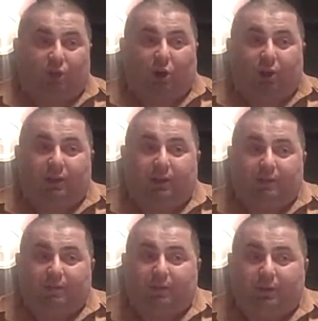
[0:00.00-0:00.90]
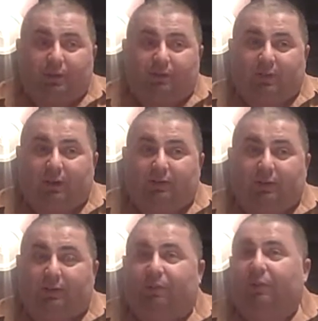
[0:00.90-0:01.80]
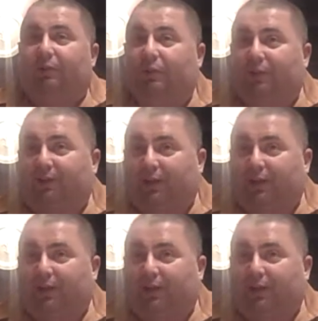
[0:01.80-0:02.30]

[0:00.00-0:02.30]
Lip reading: Charlie, he says, I'm from the Feel Good